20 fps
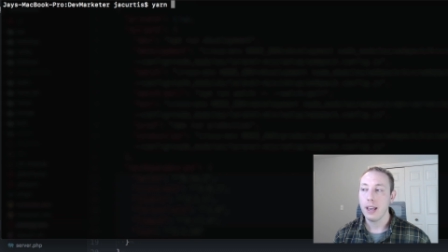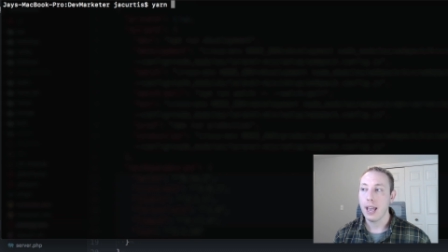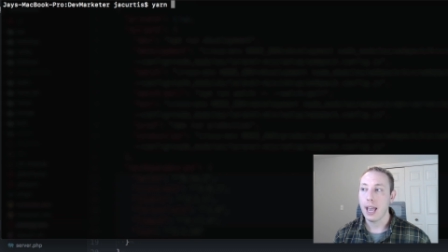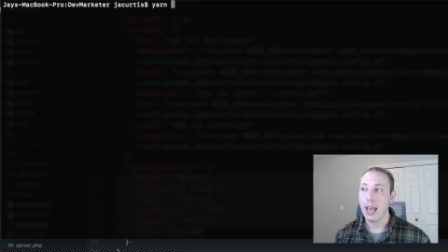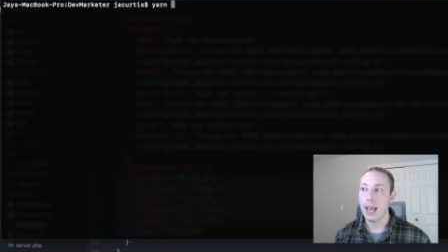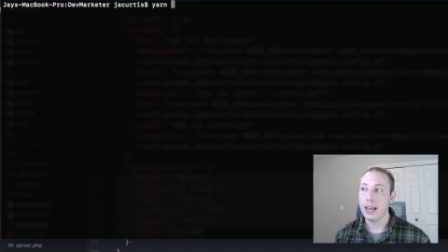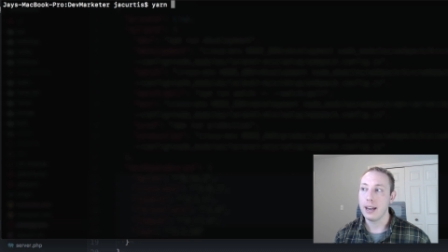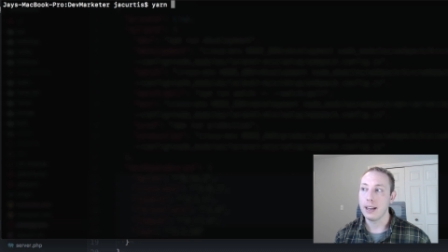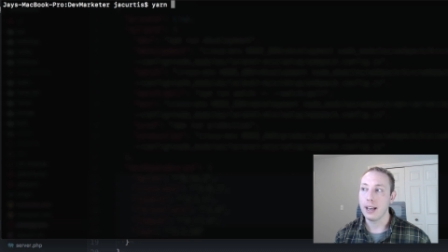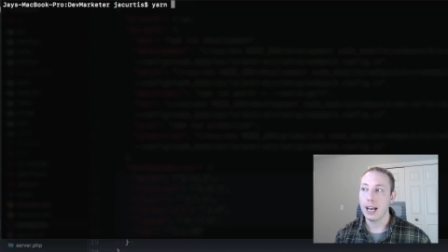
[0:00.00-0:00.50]

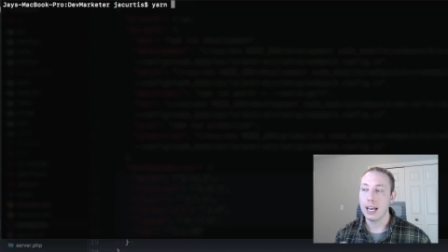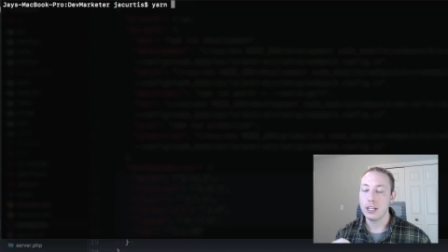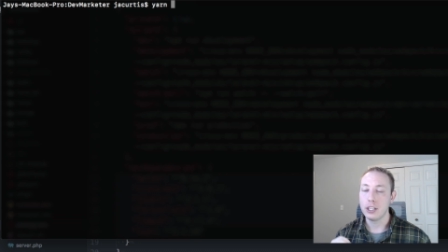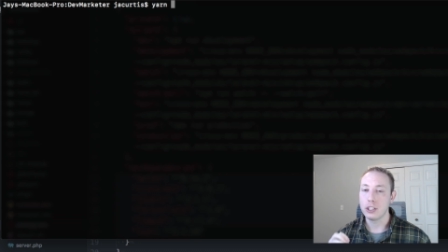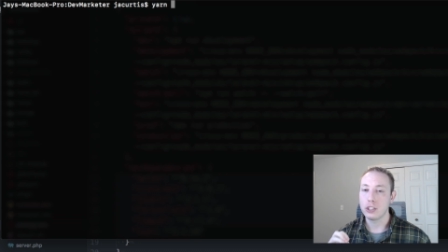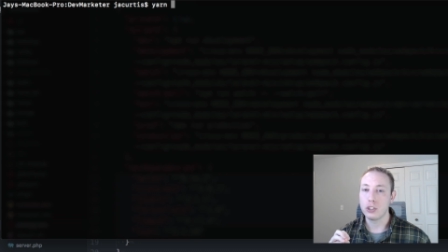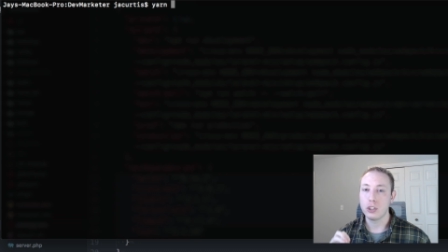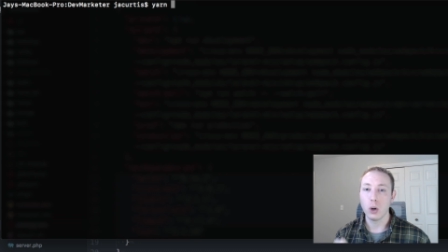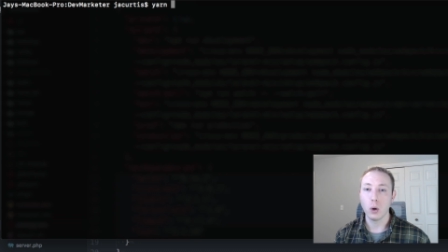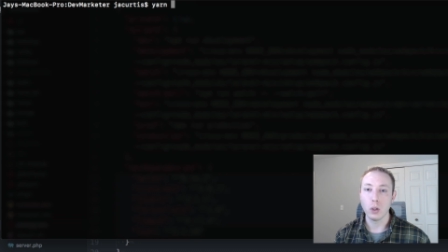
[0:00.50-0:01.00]
And I
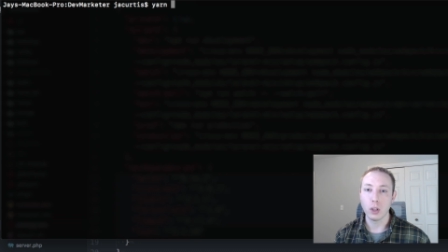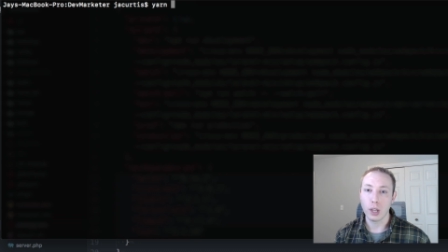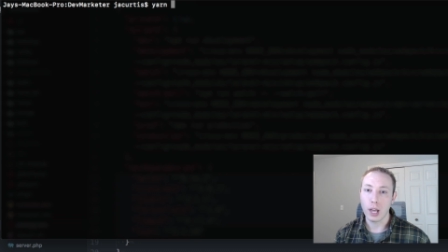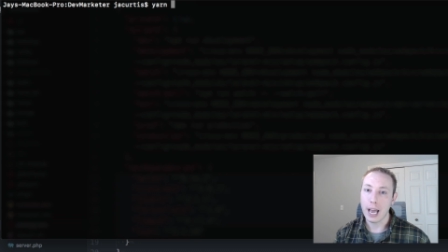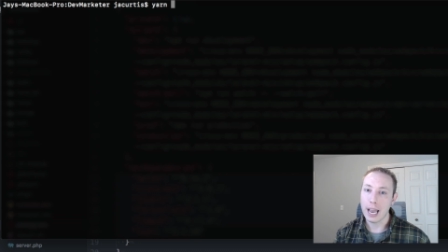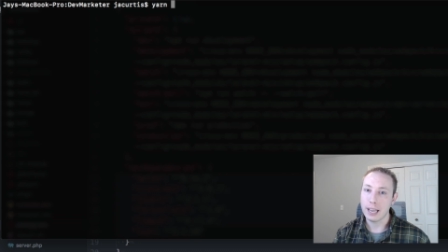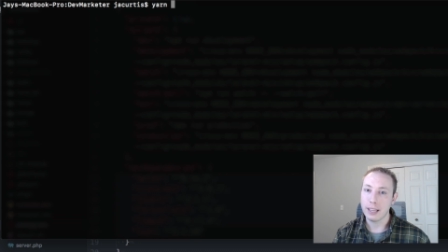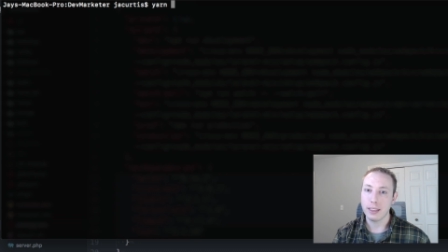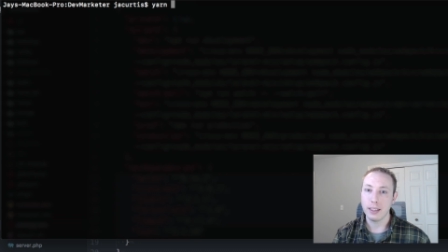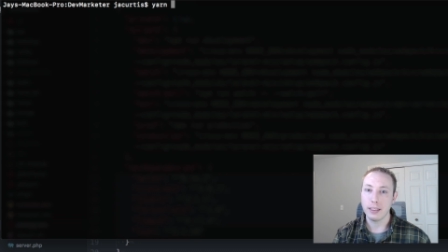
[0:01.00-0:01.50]
just don't
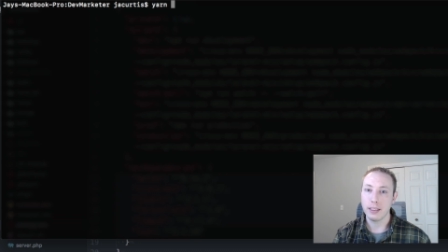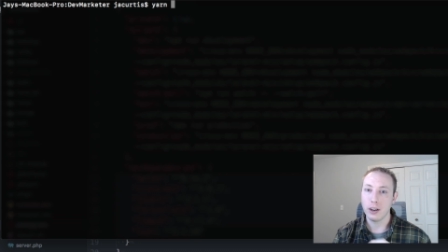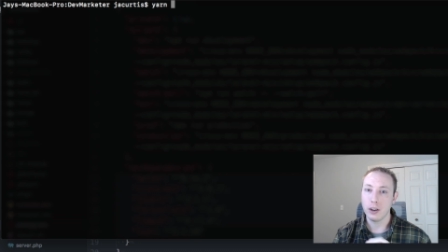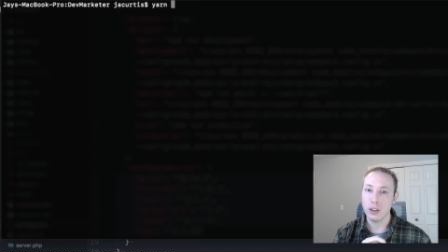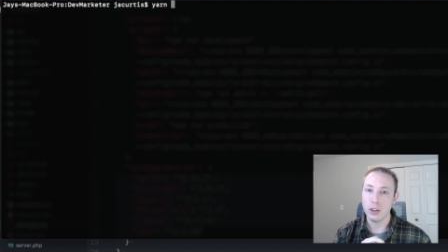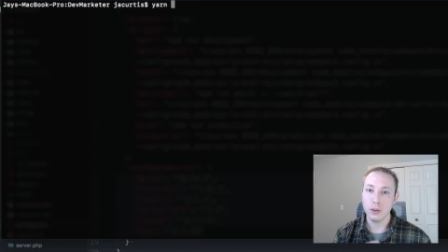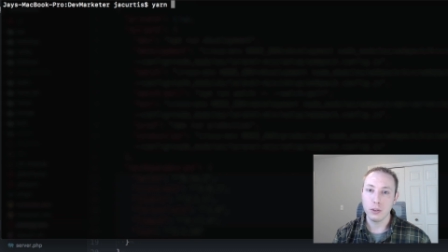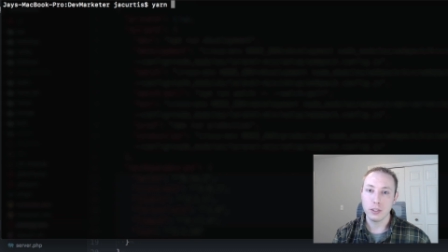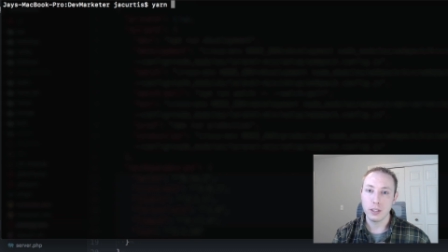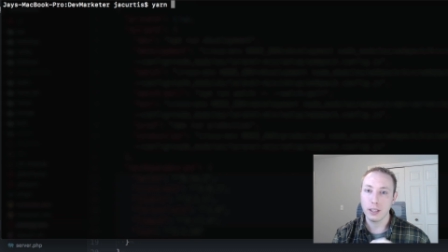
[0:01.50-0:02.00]
like that they're
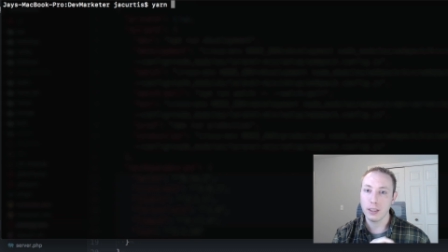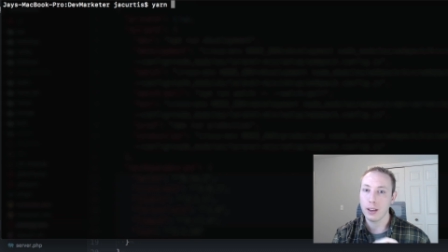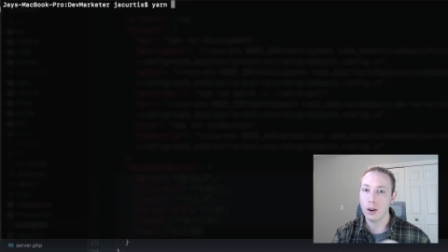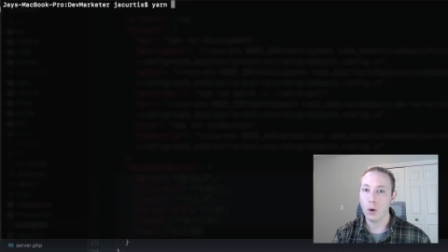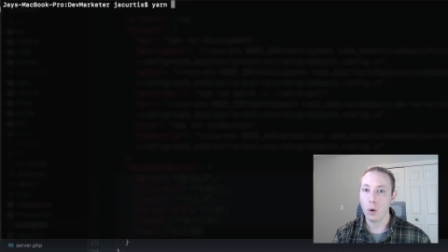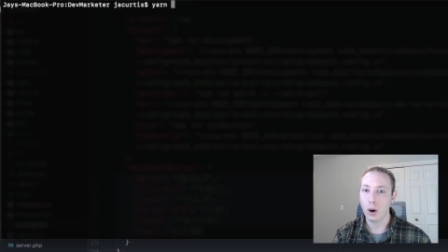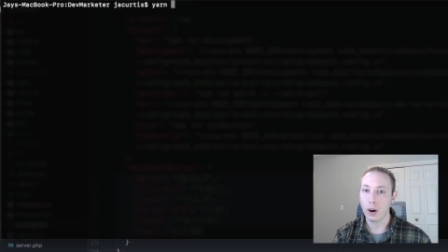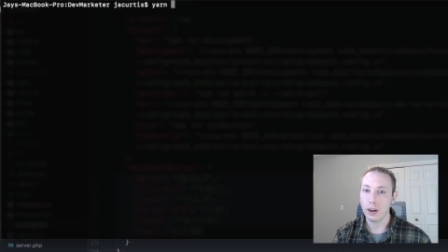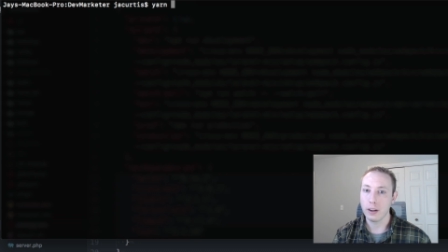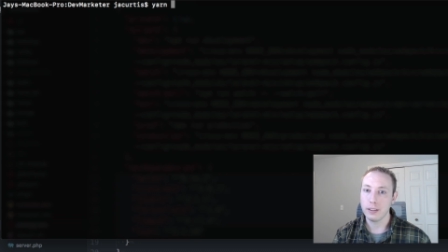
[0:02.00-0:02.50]
using
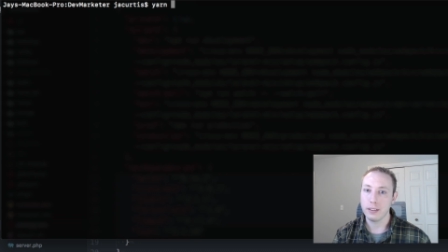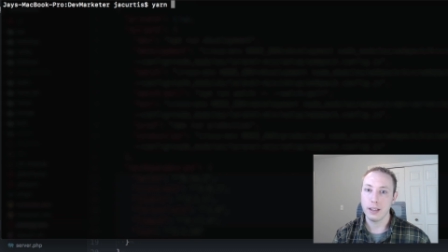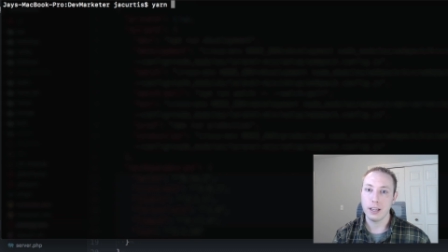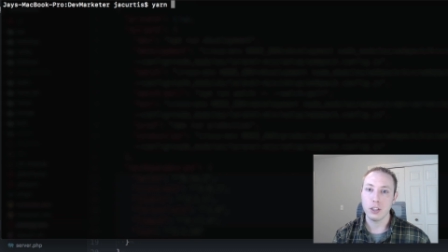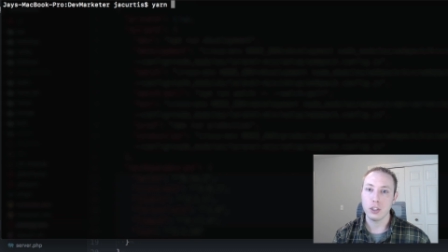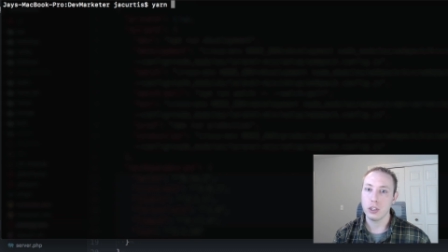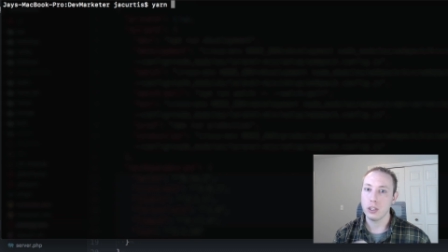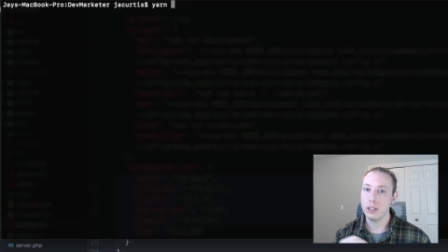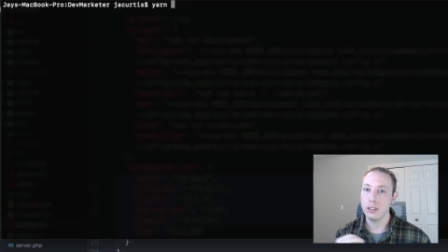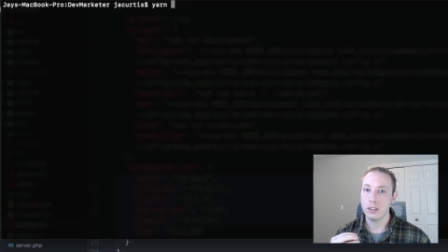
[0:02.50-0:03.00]
their
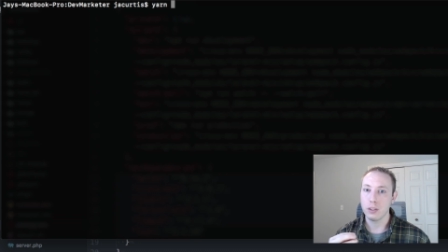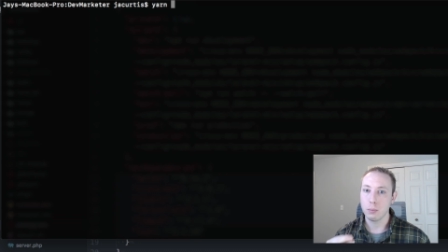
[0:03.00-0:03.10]
organization